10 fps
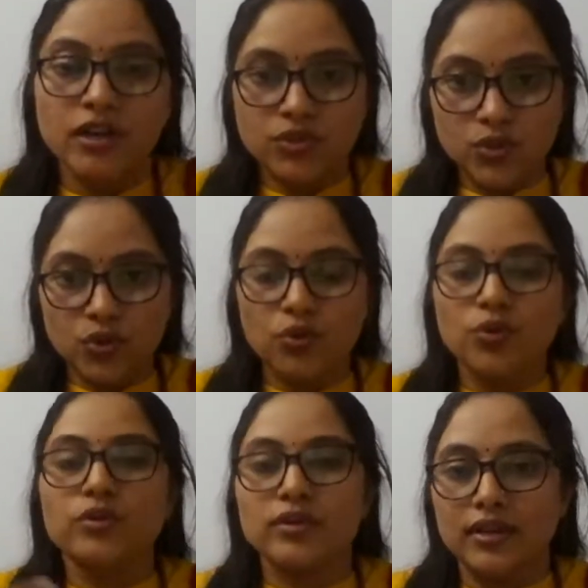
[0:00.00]

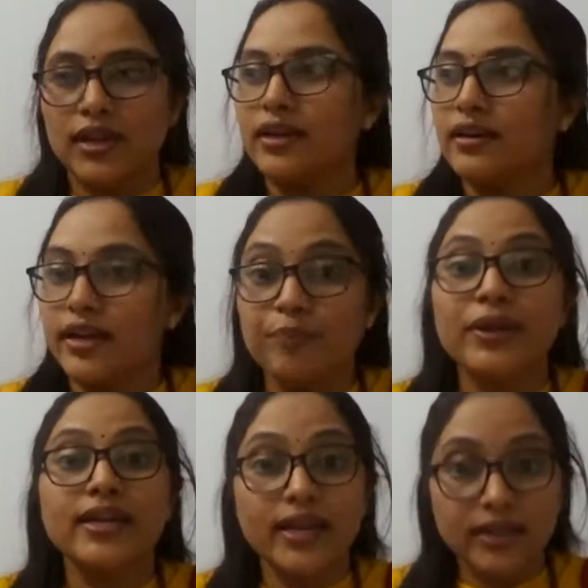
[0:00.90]
So like
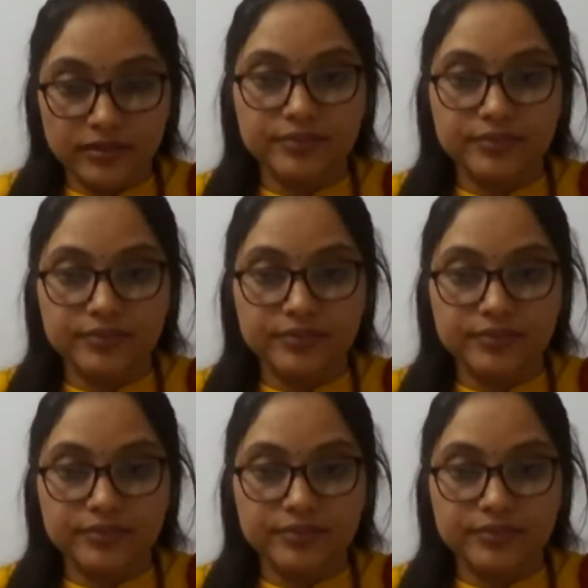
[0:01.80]
repeated